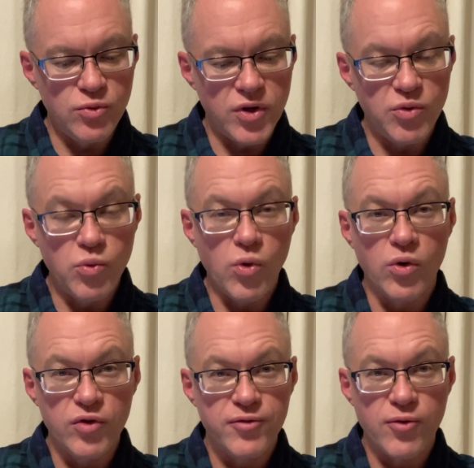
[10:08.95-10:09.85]

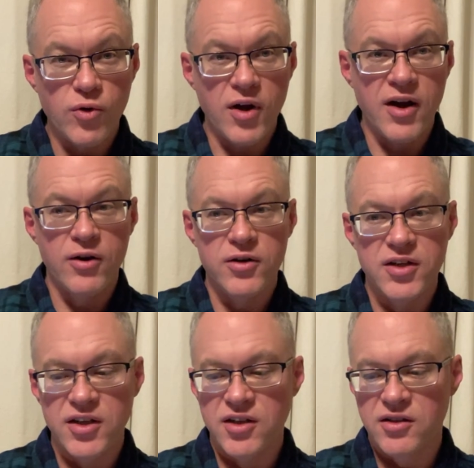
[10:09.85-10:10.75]
reward for our
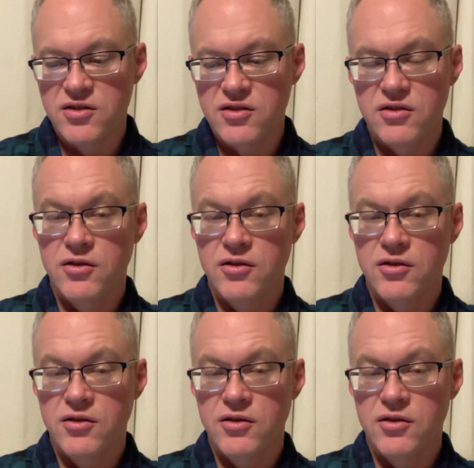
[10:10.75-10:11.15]
deeds.